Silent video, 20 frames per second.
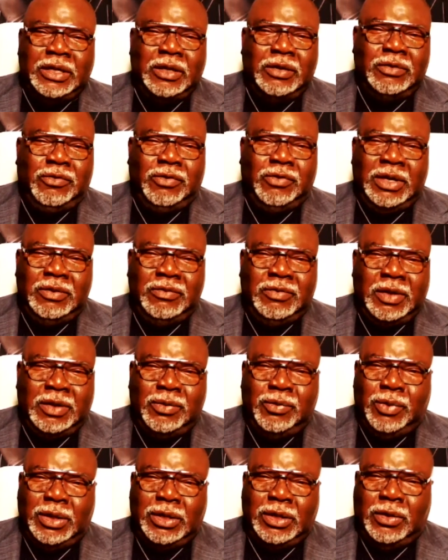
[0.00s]
a grieving
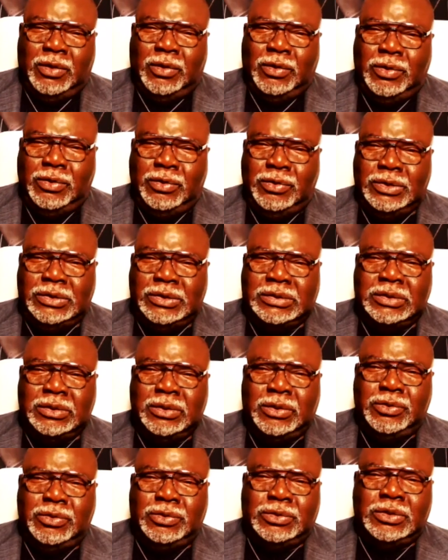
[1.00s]
widow
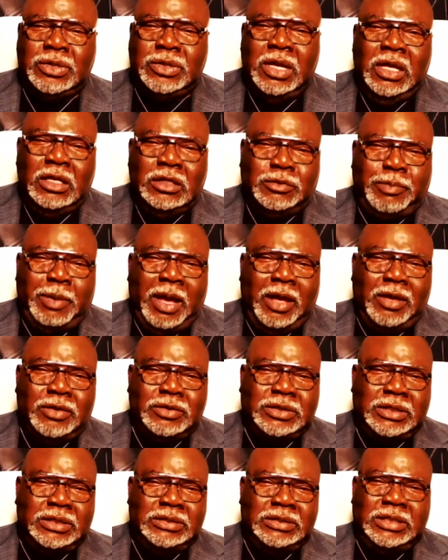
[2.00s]
whose spouse
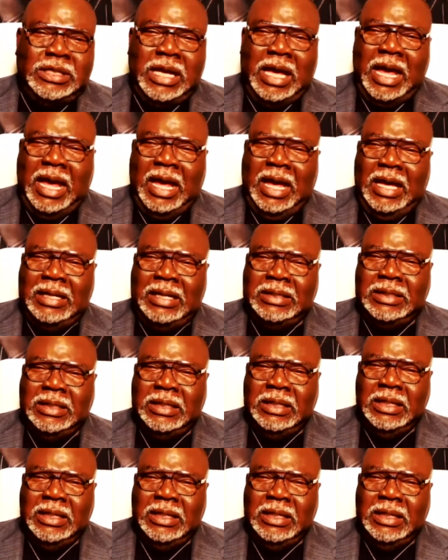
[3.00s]
has died